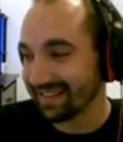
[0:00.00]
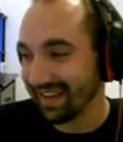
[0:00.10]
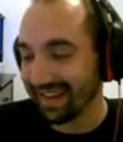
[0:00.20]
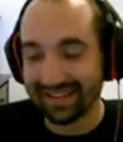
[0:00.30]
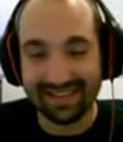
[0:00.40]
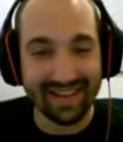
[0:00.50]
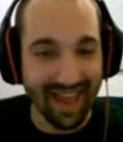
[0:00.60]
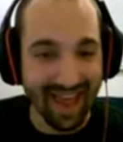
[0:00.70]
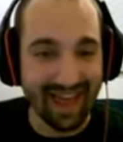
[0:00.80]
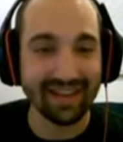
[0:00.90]

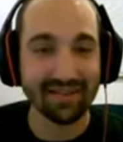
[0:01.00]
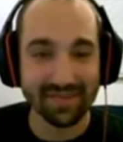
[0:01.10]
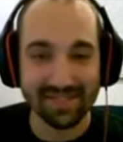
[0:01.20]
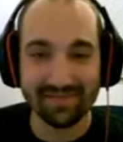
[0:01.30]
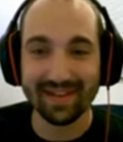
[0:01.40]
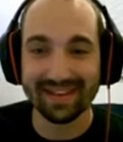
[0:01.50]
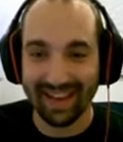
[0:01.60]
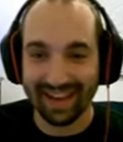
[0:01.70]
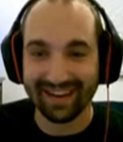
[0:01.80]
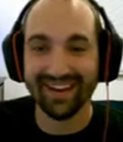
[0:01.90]
yeah, he was a mid
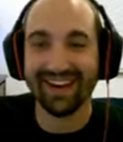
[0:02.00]
laner.